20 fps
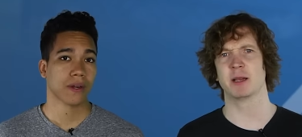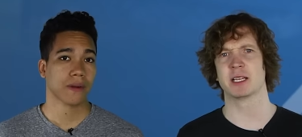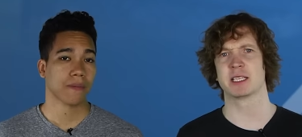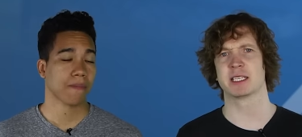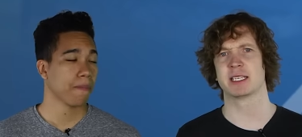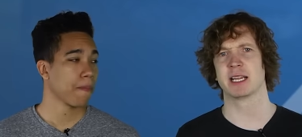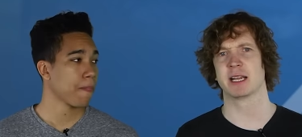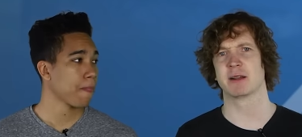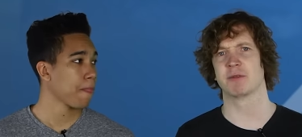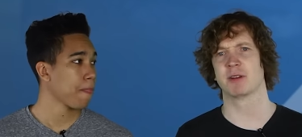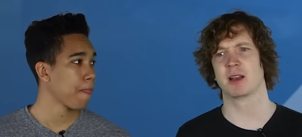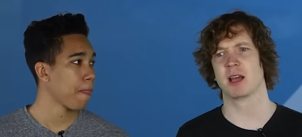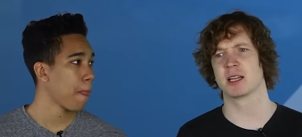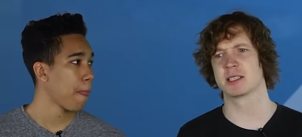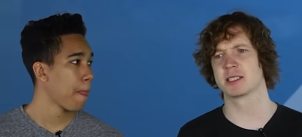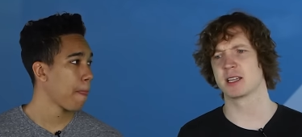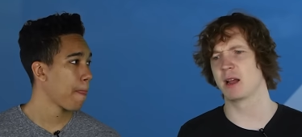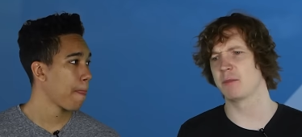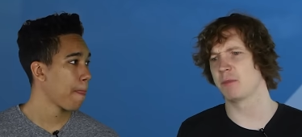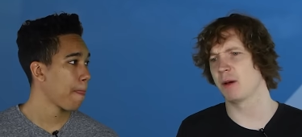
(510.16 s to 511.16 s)
Speaker 1: bit of stick for
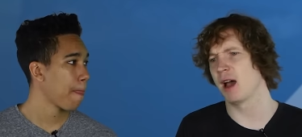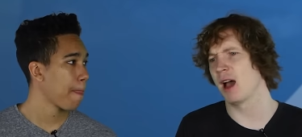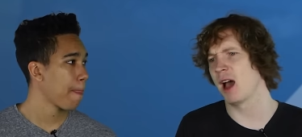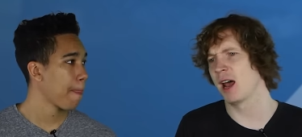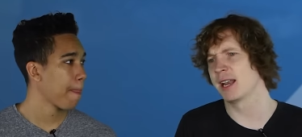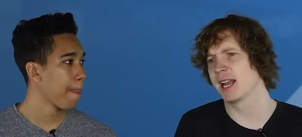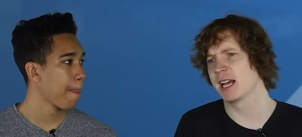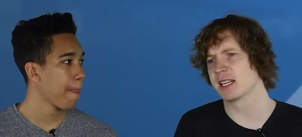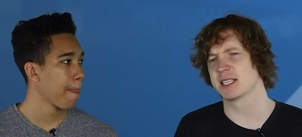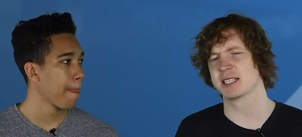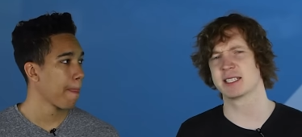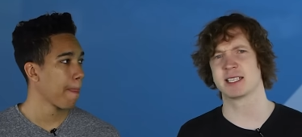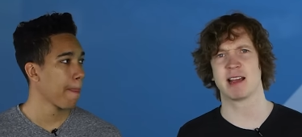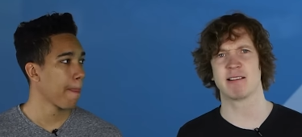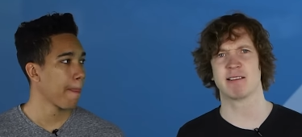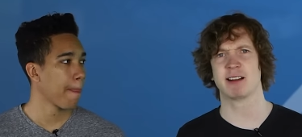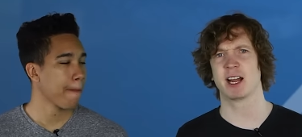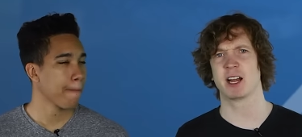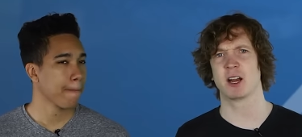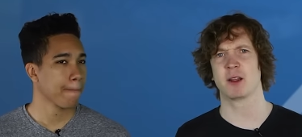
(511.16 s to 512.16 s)
last night, but
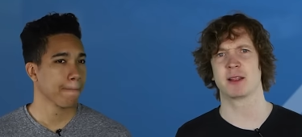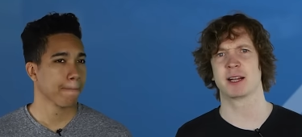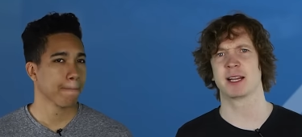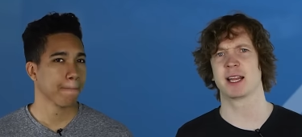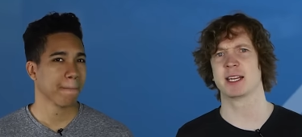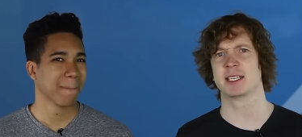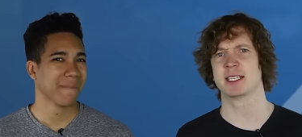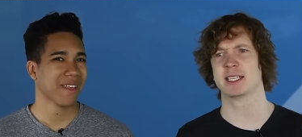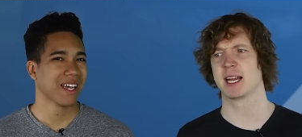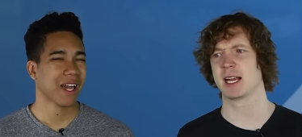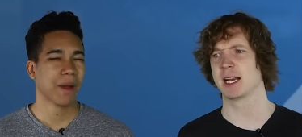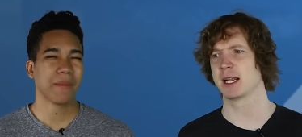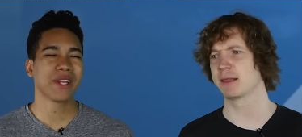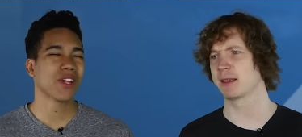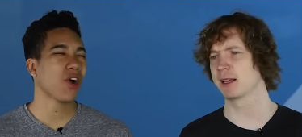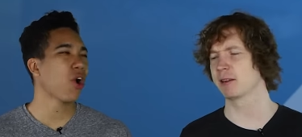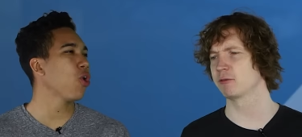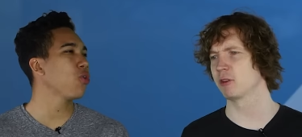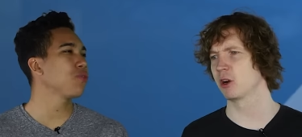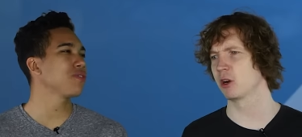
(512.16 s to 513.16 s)
unnecessarily. I don't think they did anything
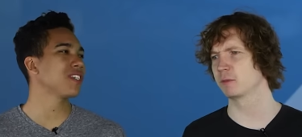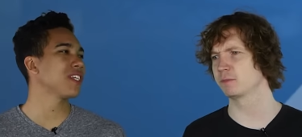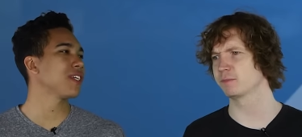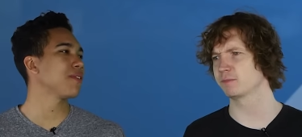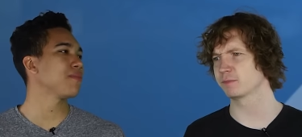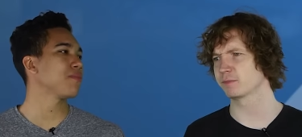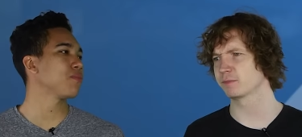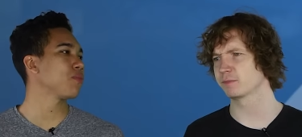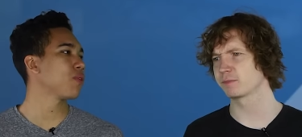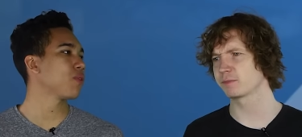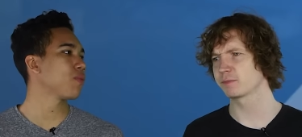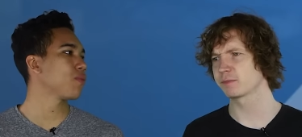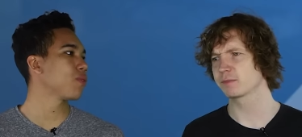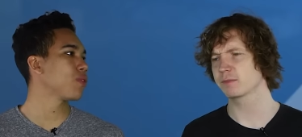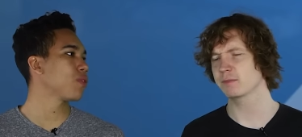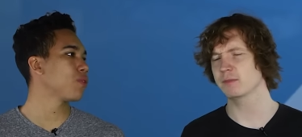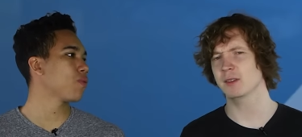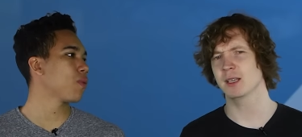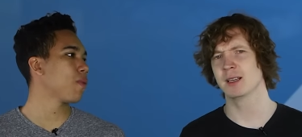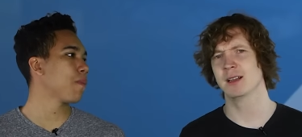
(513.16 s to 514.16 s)
wrong. I mean, the whole wrong. team
Speaker 2: were,
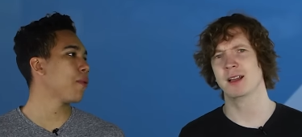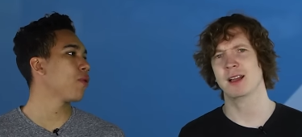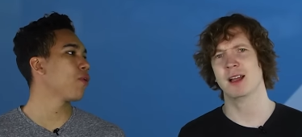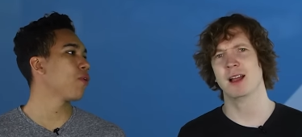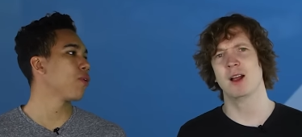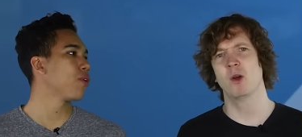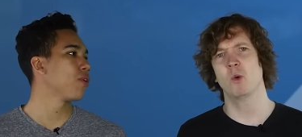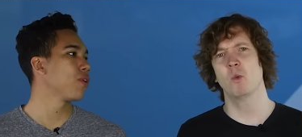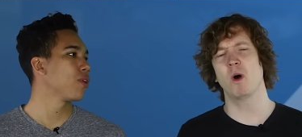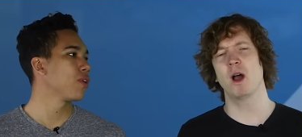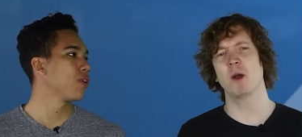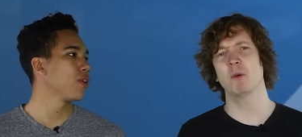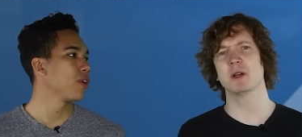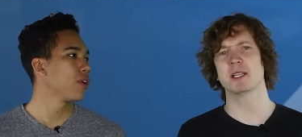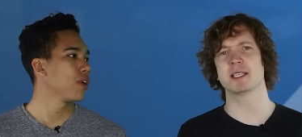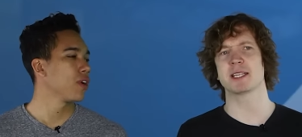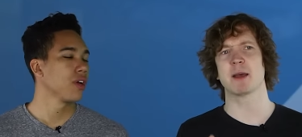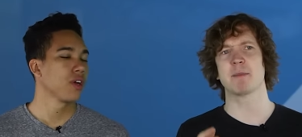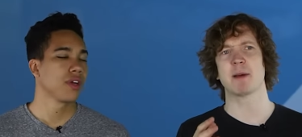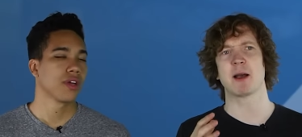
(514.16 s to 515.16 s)
were, were, poor.
Speaker 1: What I
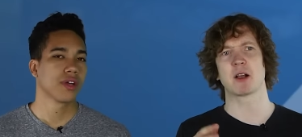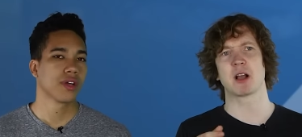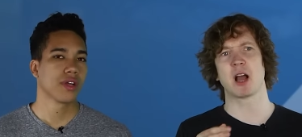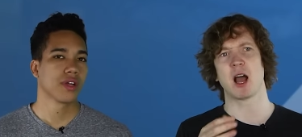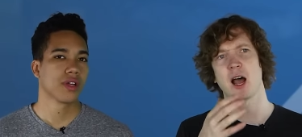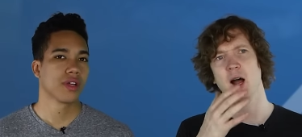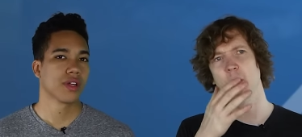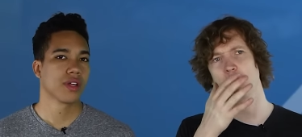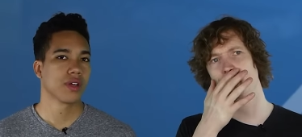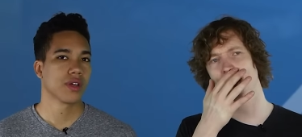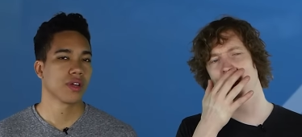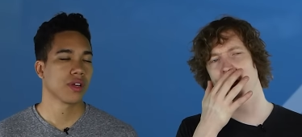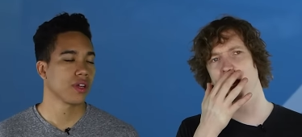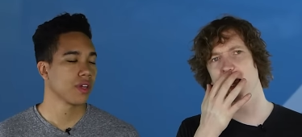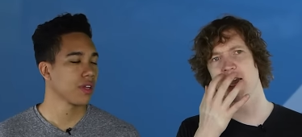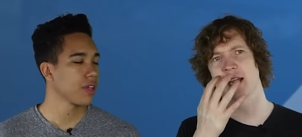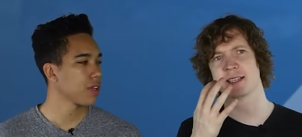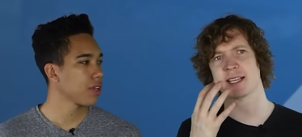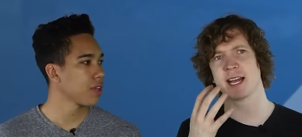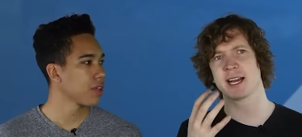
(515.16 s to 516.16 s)
would say about Kyle
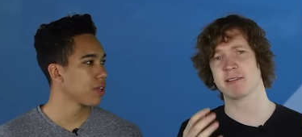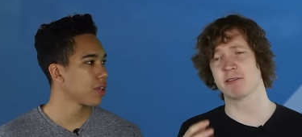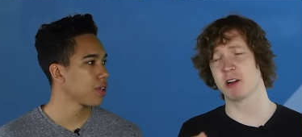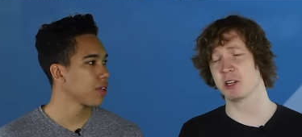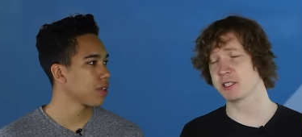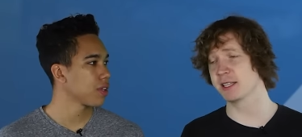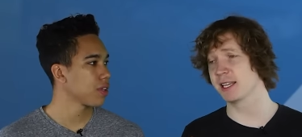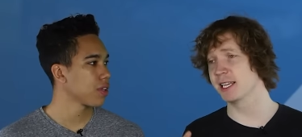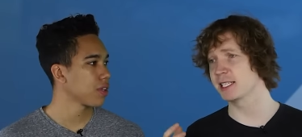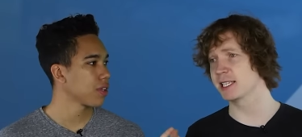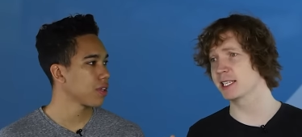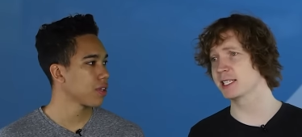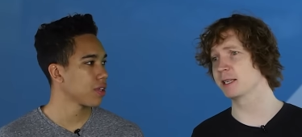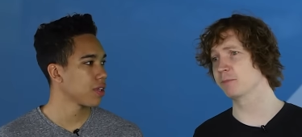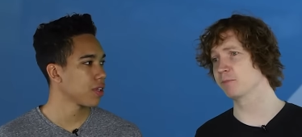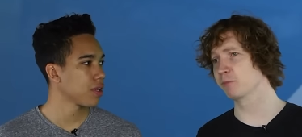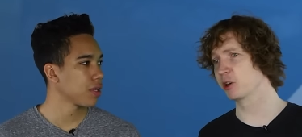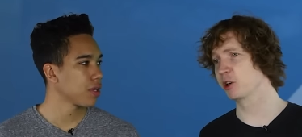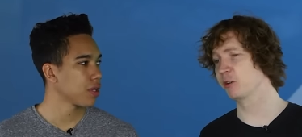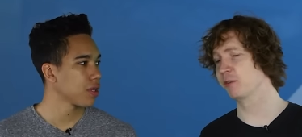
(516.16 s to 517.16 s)
Walker and Danny Rose, and this is
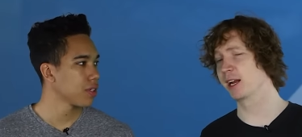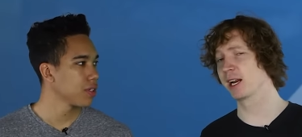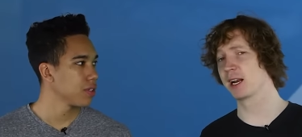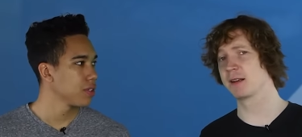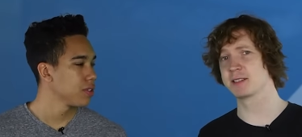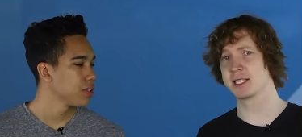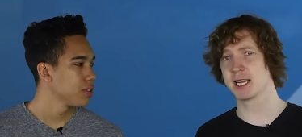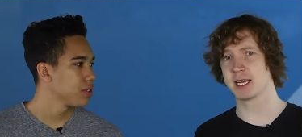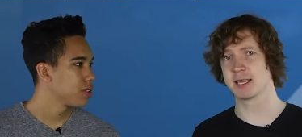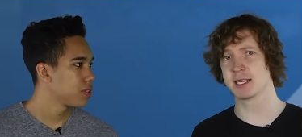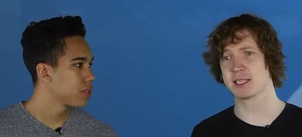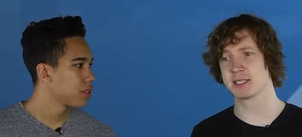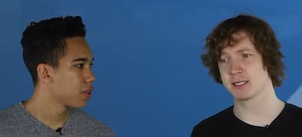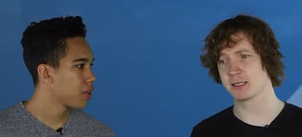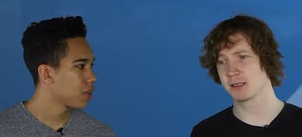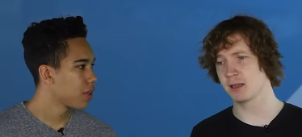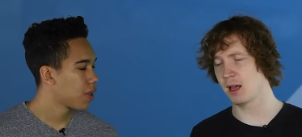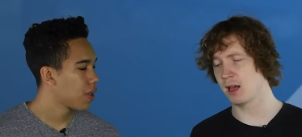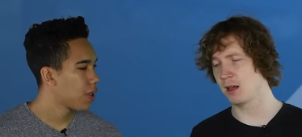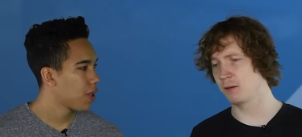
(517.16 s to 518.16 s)
improving, and I've said
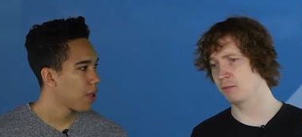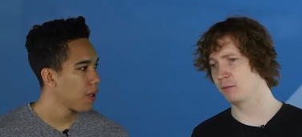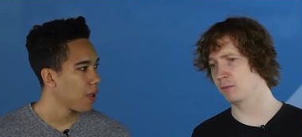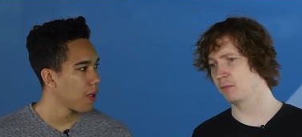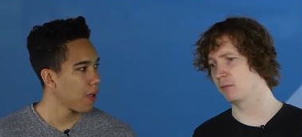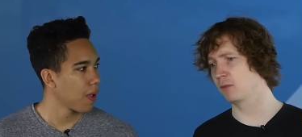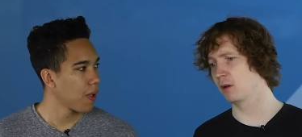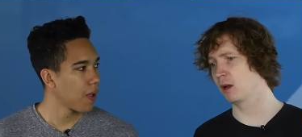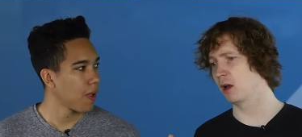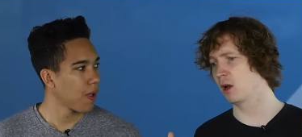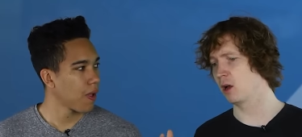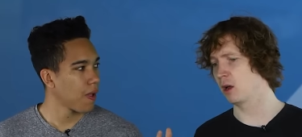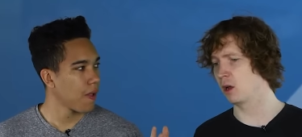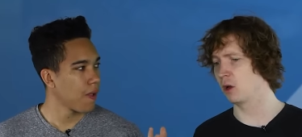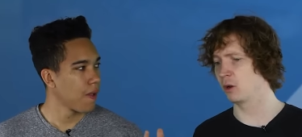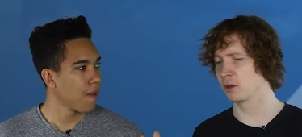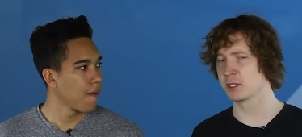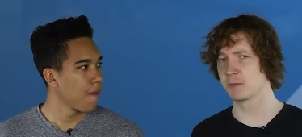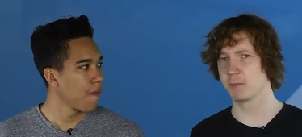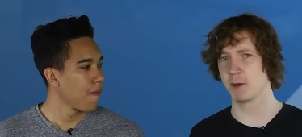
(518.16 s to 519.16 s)
this um,
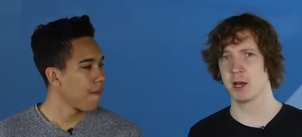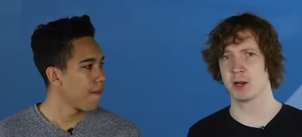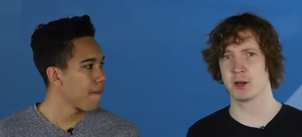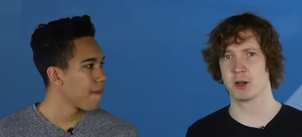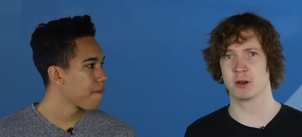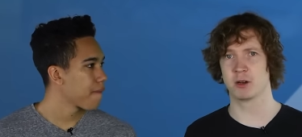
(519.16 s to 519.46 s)
on Spurred